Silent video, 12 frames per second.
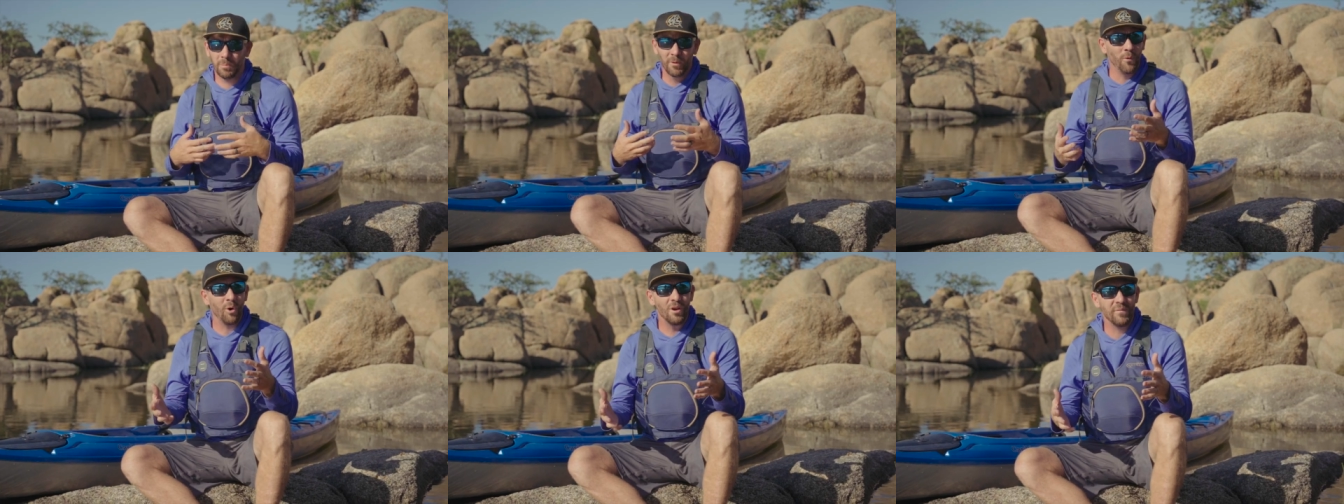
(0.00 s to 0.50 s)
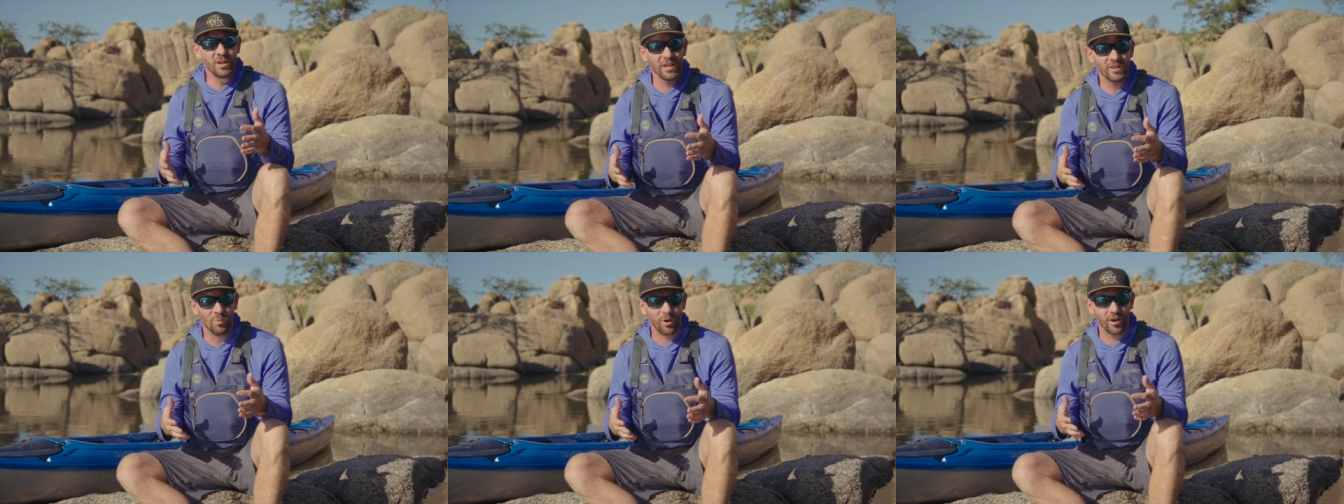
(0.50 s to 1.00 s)
before I even
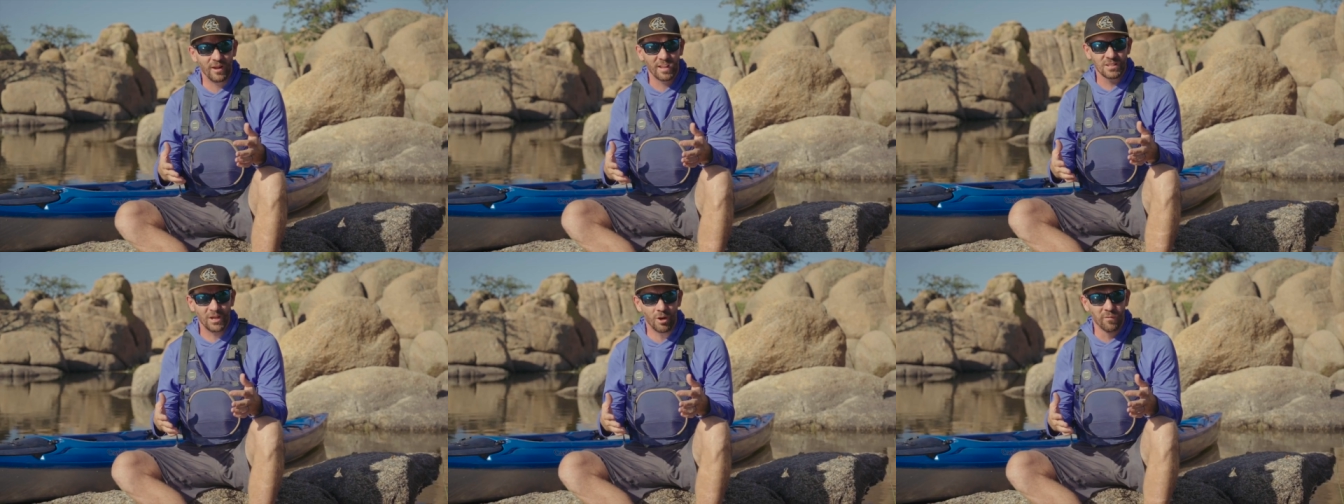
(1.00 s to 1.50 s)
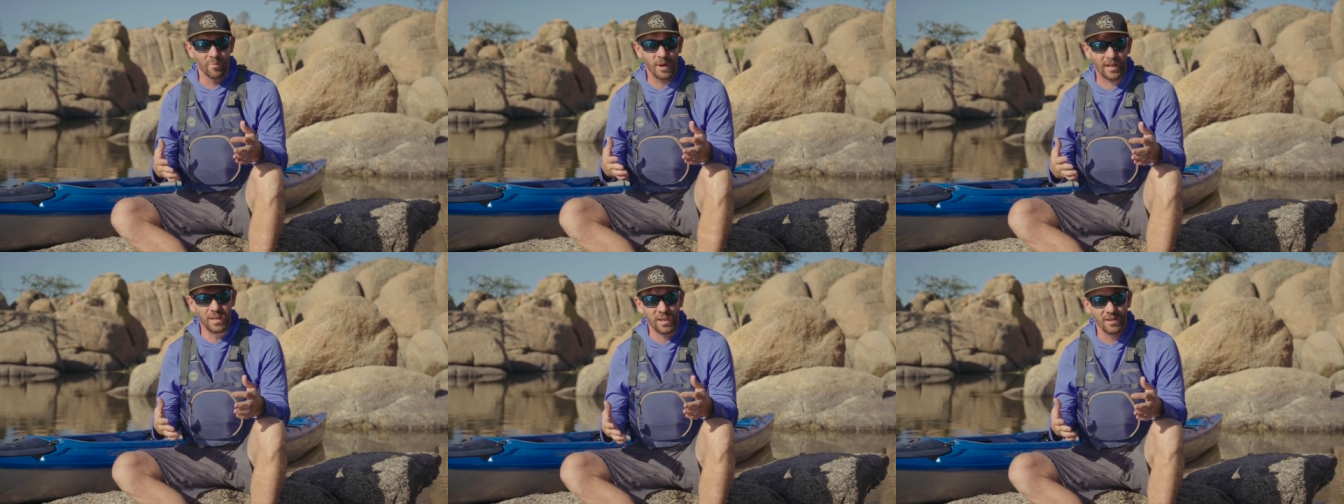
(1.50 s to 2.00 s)
hit the water, I like to go over
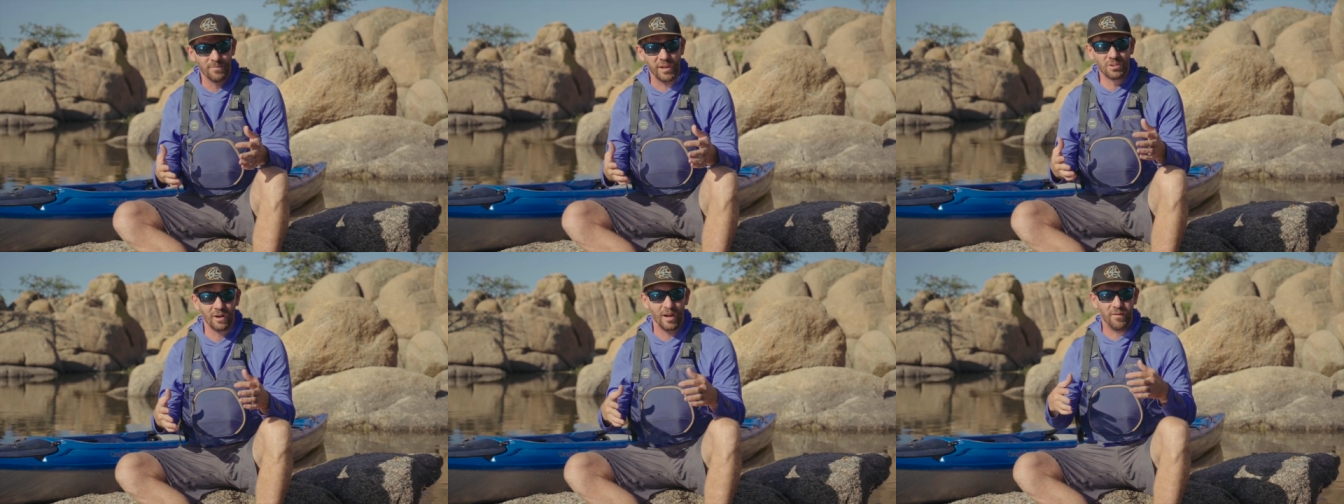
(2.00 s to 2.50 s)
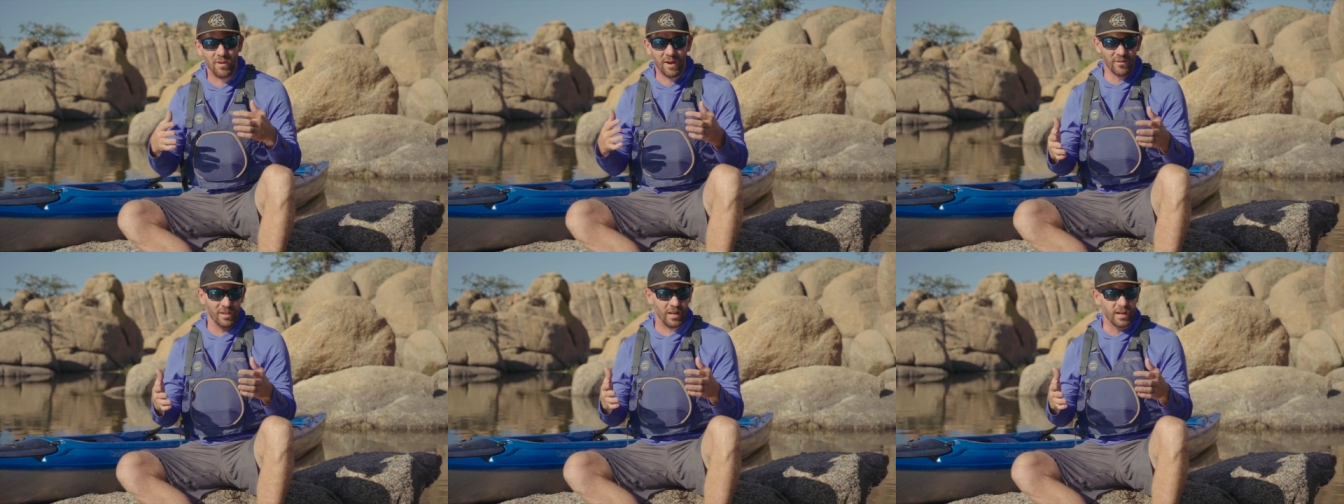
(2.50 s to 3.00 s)
my kit to make sure I have
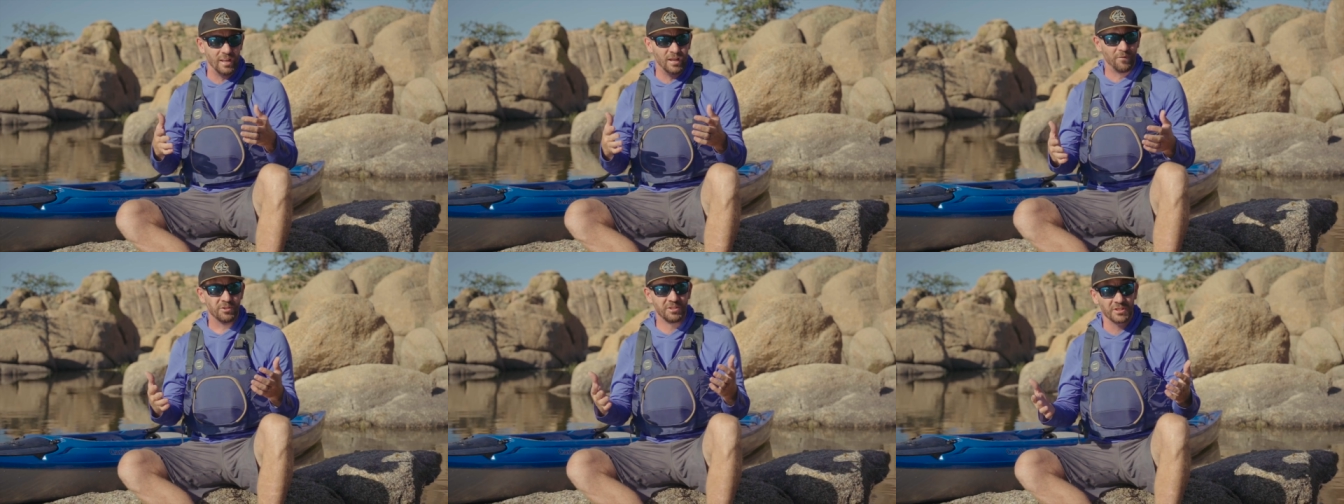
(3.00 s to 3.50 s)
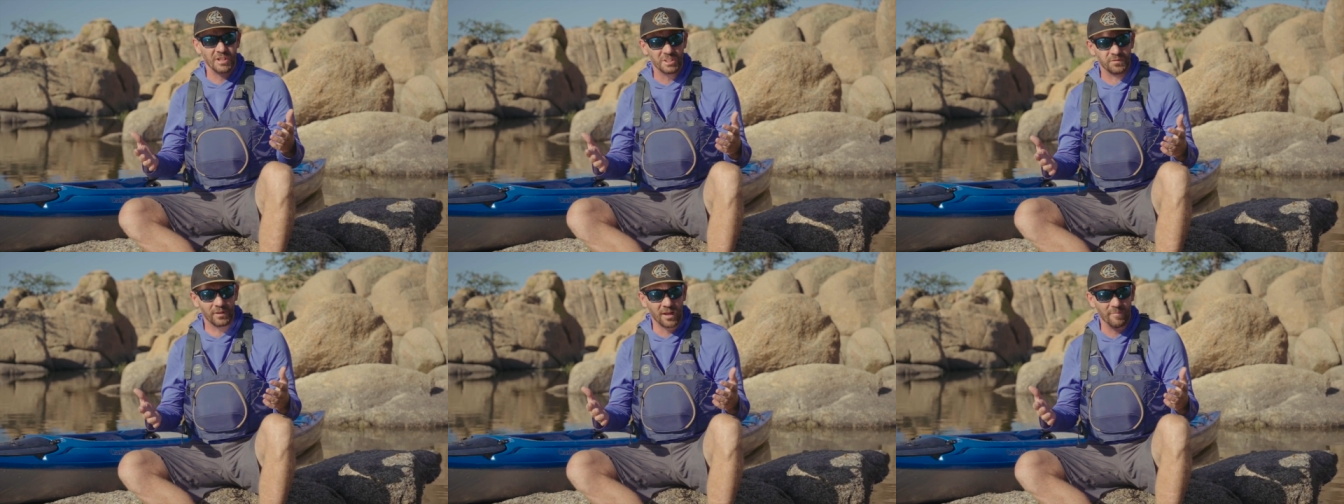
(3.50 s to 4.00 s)
everything I need for a
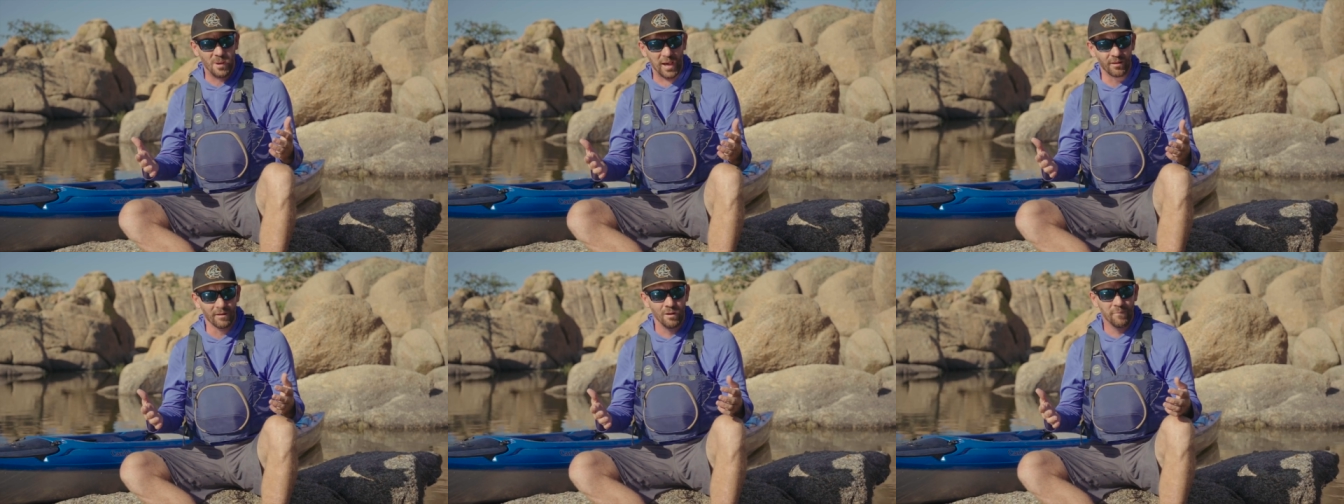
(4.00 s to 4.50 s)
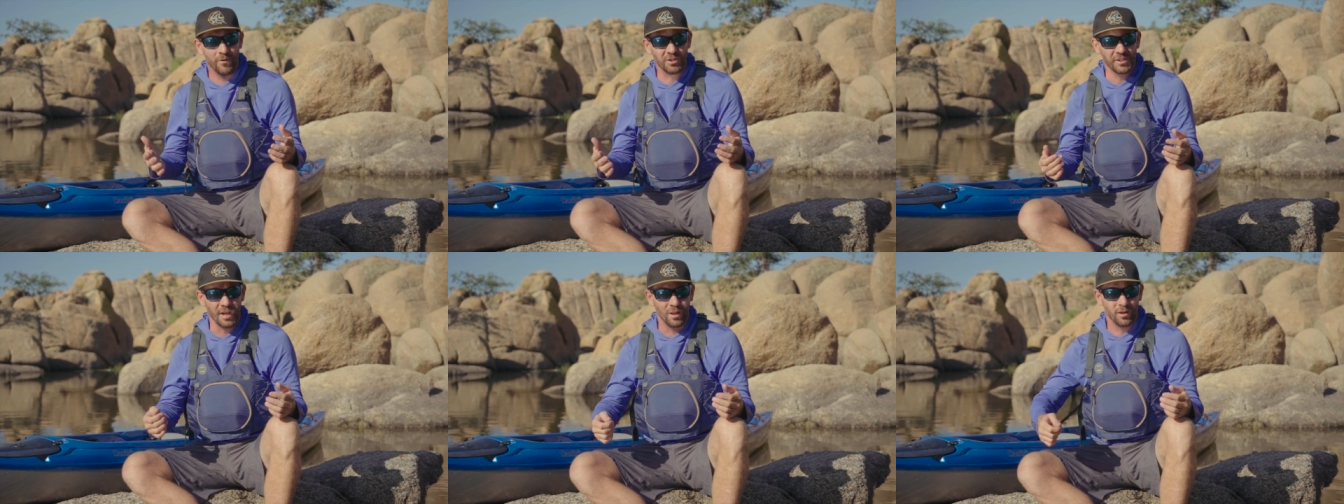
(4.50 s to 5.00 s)
successful day of paddling.
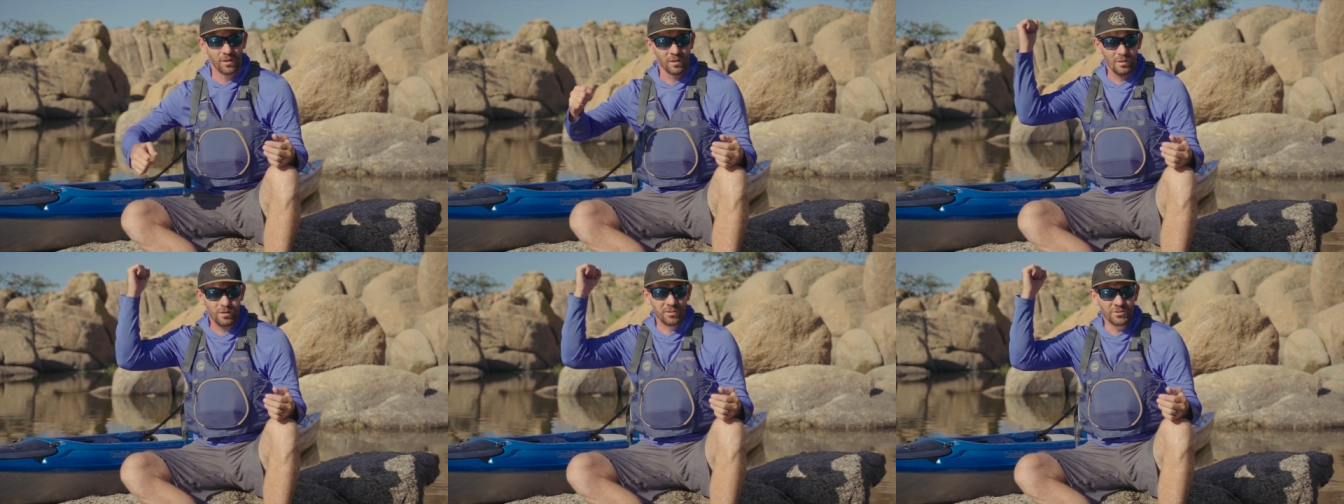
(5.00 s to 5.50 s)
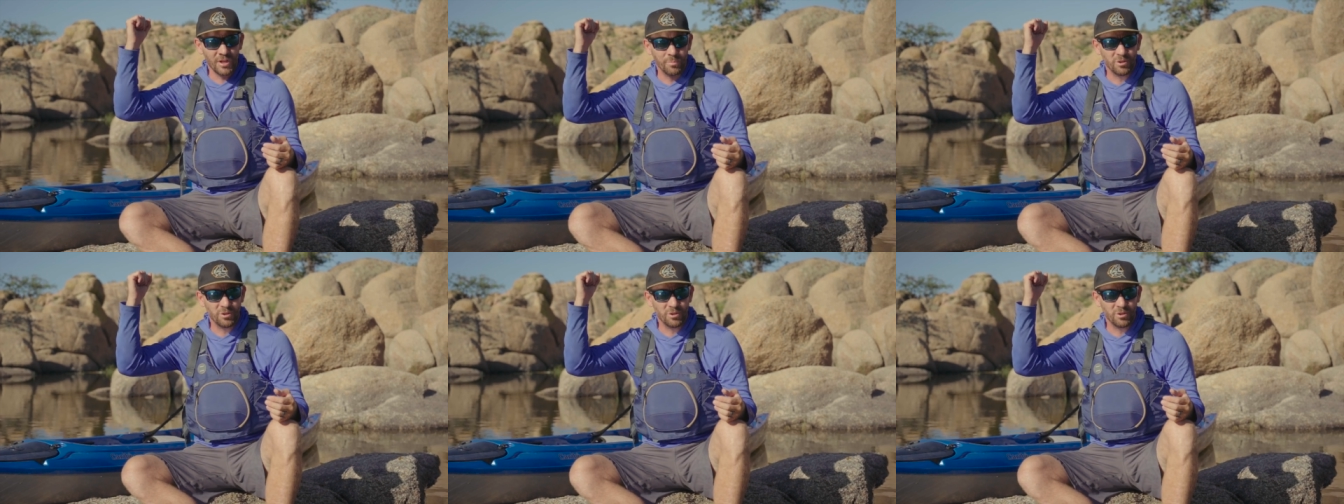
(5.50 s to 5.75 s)
First thing, sun